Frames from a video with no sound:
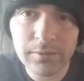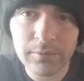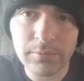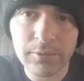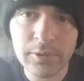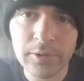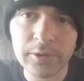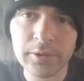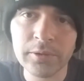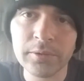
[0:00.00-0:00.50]
I
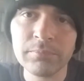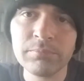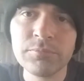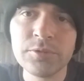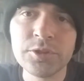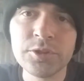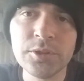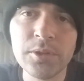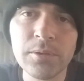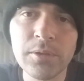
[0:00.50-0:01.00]
want
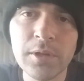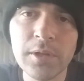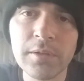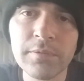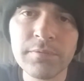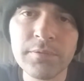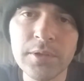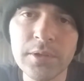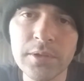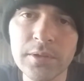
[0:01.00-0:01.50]
to show
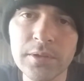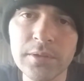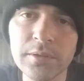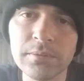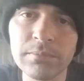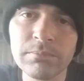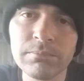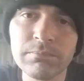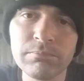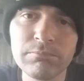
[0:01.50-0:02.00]
off the
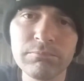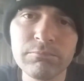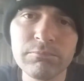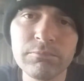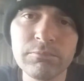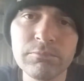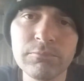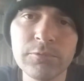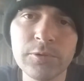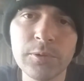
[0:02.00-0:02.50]

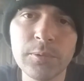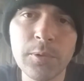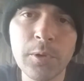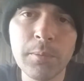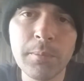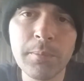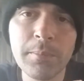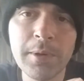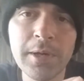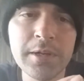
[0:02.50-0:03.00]

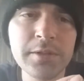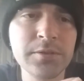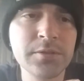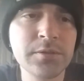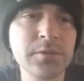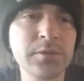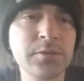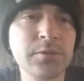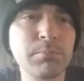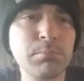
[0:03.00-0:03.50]

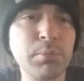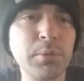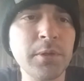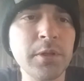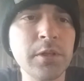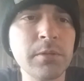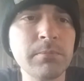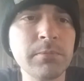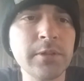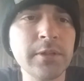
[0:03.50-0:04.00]
Aromamizer
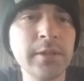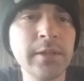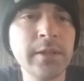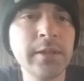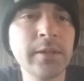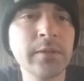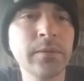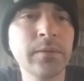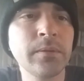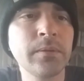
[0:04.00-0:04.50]
Supreme
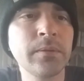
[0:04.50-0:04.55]
today.